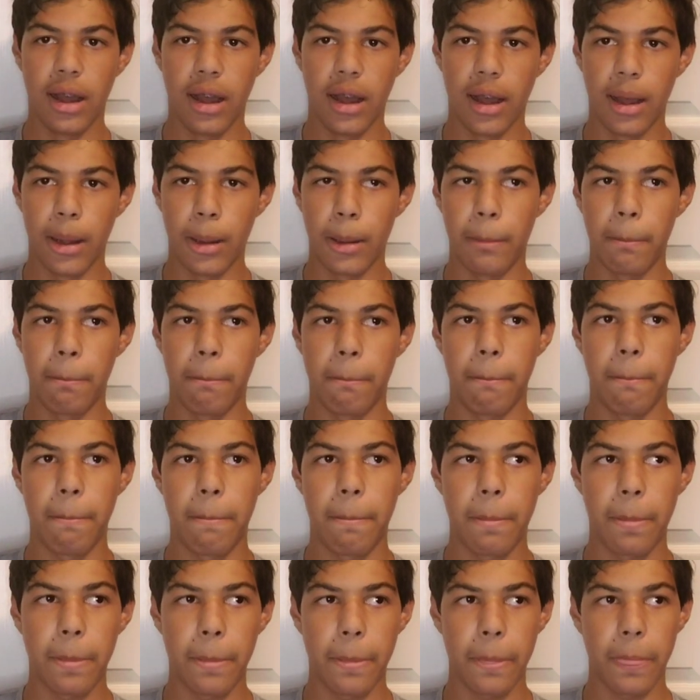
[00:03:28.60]
Um,
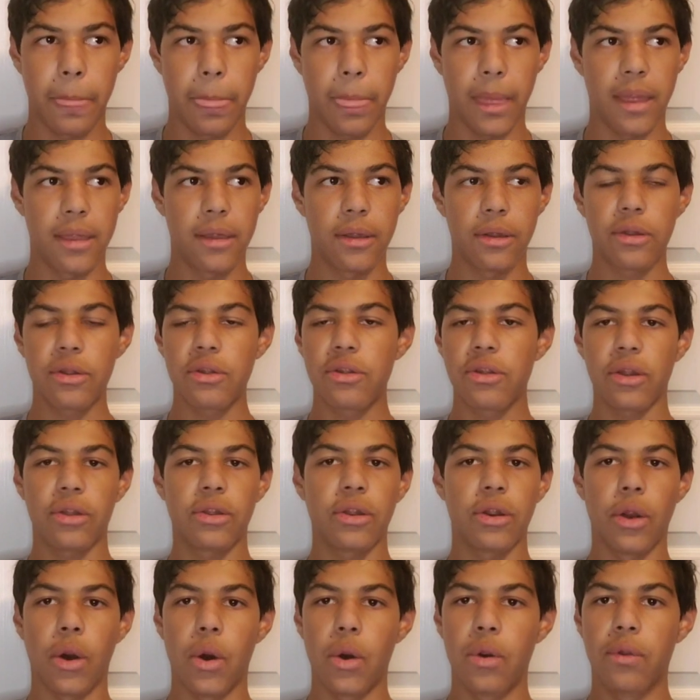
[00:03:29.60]
now, this is
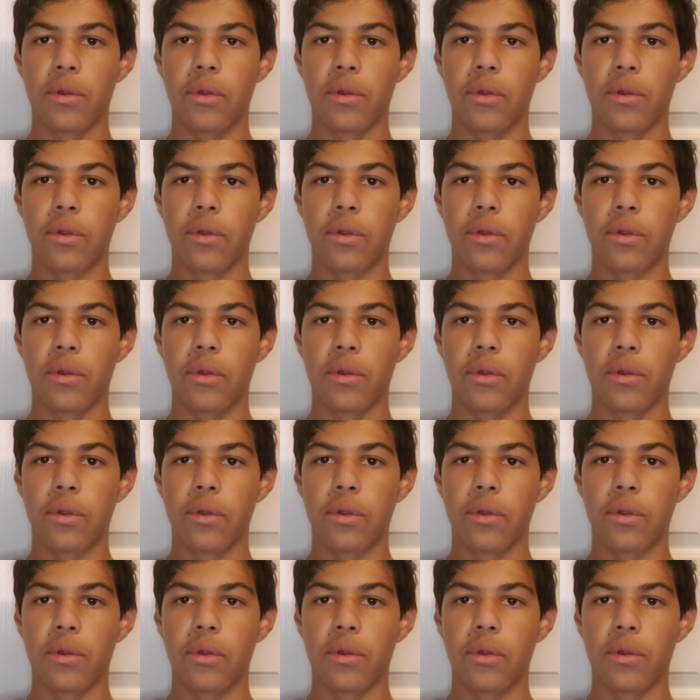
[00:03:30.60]
just an